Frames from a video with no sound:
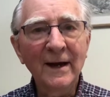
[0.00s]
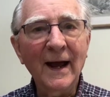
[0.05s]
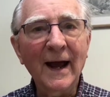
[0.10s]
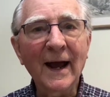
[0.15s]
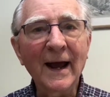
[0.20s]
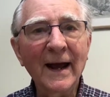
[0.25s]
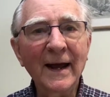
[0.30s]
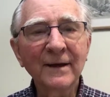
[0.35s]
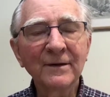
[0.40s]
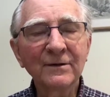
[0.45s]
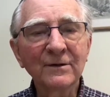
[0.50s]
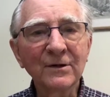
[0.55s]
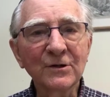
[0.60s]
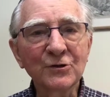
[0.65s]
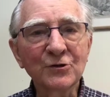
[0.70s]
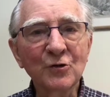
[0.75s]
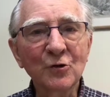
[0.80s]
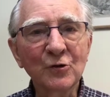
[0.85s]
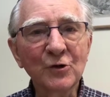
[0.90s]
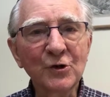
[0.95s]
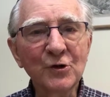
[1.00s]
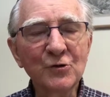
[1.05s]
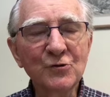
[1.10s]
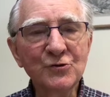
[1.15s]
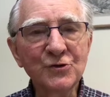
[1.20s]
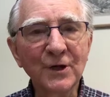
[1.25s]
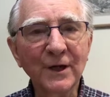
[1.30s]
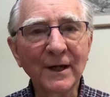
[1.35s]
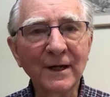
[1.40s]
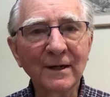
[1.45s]
and that you're
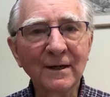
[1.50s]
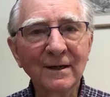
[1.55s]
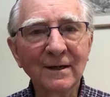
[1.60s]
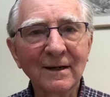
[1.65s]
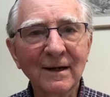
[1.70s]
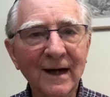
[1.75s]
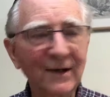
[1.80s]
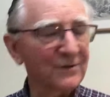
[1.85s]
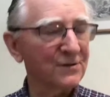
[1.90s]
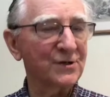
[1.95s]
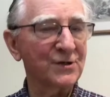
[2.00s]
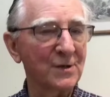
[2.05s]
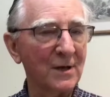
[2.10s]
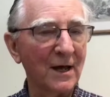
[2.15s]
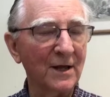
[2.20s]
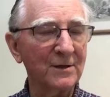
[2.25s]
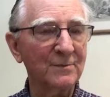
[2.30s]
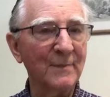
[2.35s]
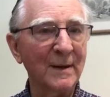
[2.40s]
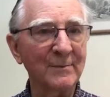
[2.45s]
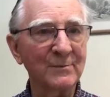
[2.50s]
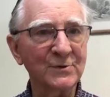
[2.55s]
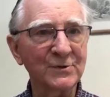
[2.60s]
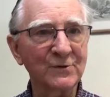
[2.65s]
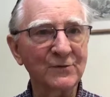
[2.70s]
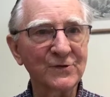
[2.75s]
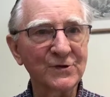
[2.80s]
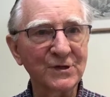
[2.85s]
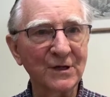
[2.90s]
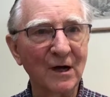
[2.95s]
using other members
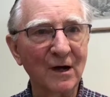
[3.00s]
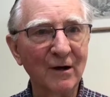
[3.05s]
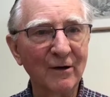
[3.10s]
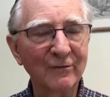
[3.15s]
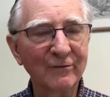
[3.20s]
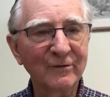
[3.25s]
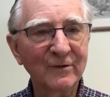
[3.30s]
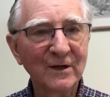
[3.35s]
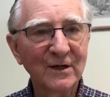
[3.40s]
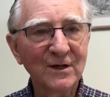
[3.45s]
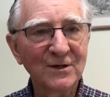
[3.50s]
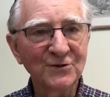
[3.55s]
of staff